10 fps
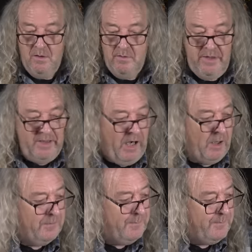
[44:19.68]
There you
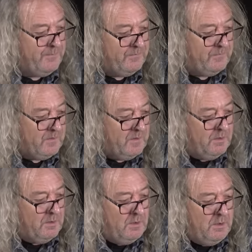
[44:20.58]
go.
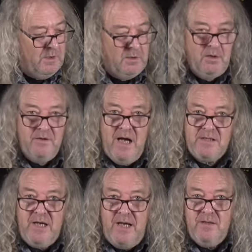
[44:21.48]

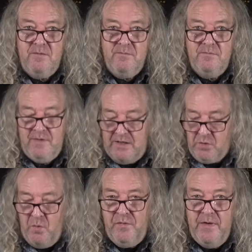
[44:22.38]
That's it. That's
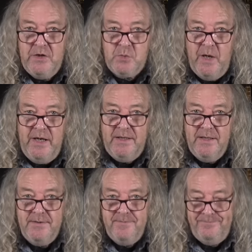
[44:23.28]
all for this week.
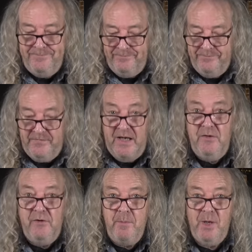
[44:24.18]
Thank
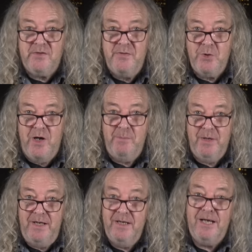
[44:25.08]
you very much for joining
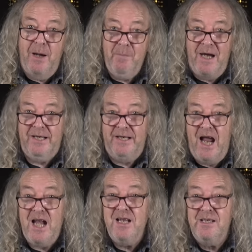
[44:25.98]
me. Come back
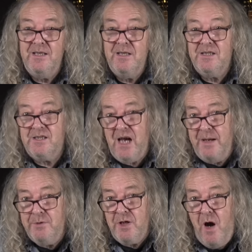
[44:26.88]
again,
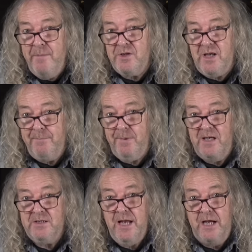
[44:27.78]
same time, same
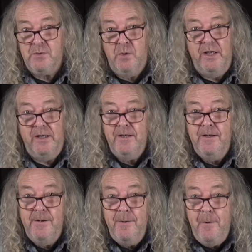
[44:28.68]
place next week,
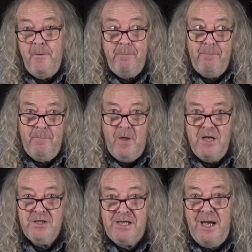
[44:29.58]

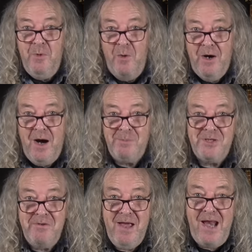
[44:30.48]
and see what we're up
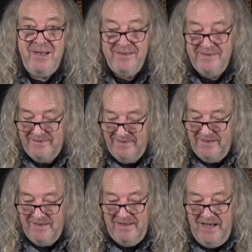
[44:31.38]
to then.
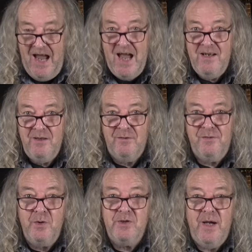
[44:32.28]
Yeah, look
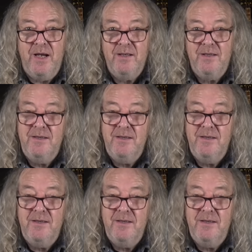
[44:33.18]
forward to it.